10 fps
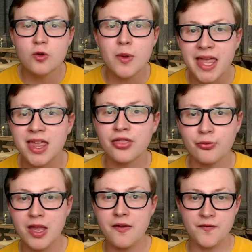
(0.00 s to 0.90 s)

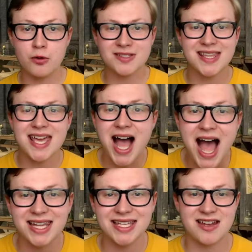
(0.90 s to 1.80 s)
E3, folks. They had
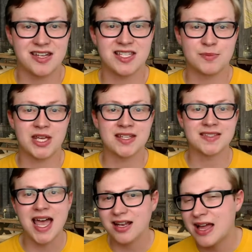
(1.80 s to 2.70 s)
hotly anticipated
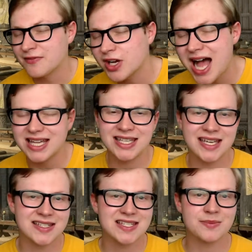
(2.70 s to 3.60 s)
title after hotly
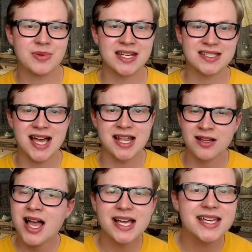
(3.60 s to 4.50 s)
anticipated title,
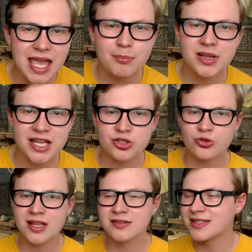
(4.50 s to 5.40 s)
gameplay
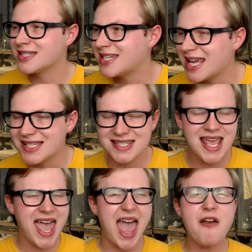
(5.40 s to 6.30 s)
trailers, dates,
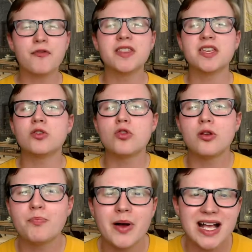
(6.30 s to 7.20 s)
everything you could
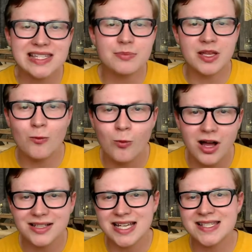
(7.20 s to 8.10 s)
possibly
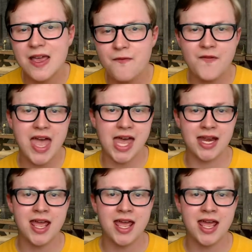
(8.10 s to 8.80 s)
want as a fan.